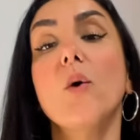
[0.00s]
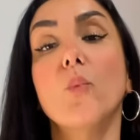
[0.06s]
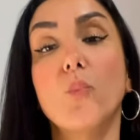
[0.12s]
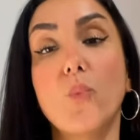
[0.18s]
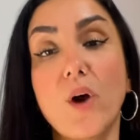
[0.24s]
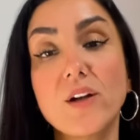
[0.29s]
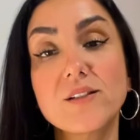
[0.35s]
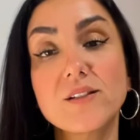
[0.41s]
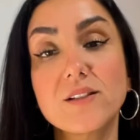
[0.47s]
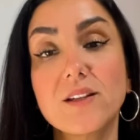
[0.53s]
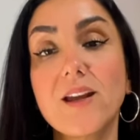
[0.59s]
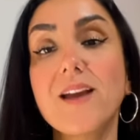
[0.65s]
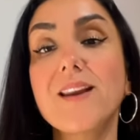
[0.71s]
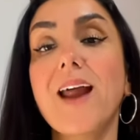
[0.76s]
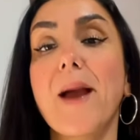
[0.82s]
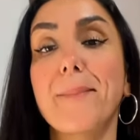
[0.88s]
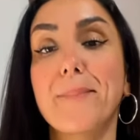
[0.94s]
Once
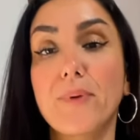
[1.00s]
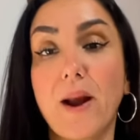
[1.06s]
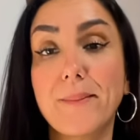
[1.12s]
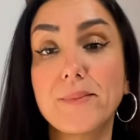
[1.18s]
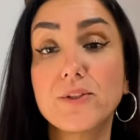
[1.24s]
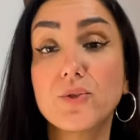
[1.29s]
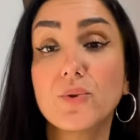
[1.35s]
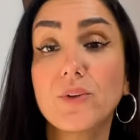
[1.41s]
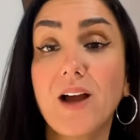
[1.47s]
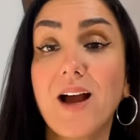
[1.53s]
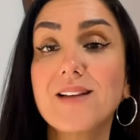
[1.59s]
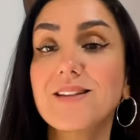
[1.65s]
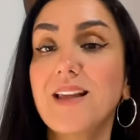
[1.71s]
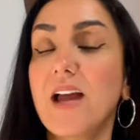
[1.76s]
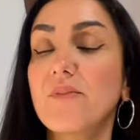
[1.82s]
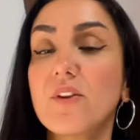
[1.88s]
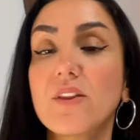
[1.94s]
again, I promise you guys,
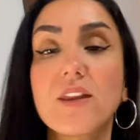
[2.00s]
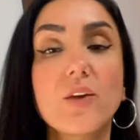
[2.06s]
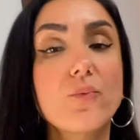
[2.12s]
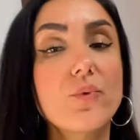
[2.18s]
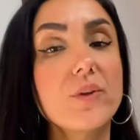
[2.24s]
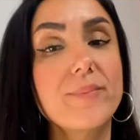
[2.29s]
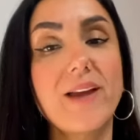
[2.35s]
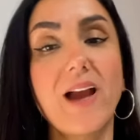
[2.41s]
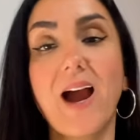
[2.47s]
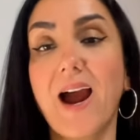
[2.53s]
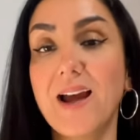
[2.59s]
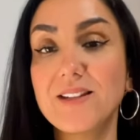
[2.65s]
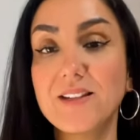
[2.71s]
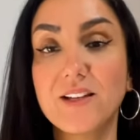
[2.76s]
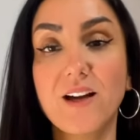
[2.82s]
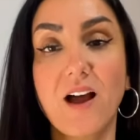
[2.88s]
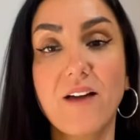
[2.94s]
everything will be
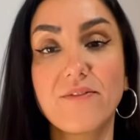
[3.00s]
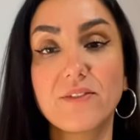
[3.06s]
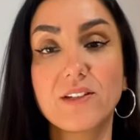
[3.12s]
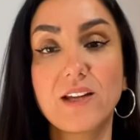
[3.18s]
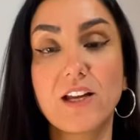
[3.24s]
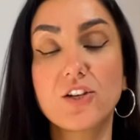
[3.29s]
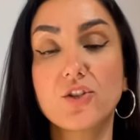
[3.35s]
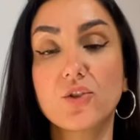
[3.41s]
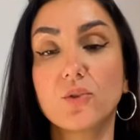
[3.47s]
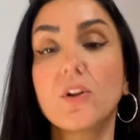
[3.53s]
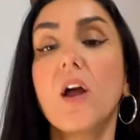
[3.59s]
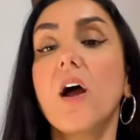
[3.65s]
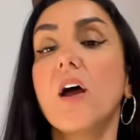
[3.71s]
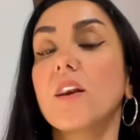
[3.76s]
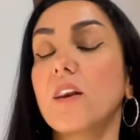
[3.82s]
highly confidential.